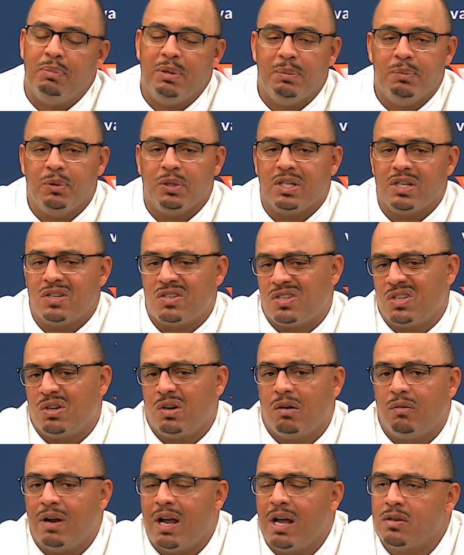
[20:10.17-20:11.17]
People can sit
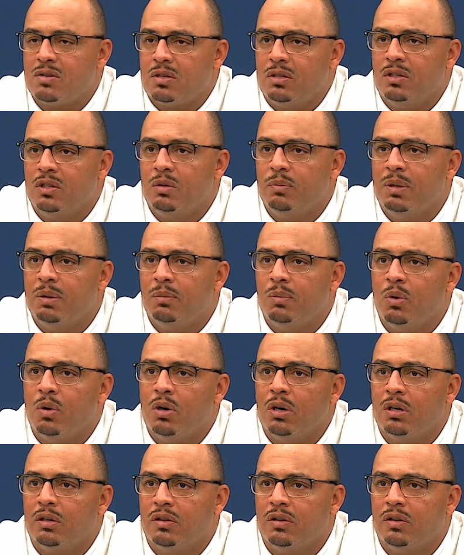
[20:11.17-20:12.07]
on routes a little bit more.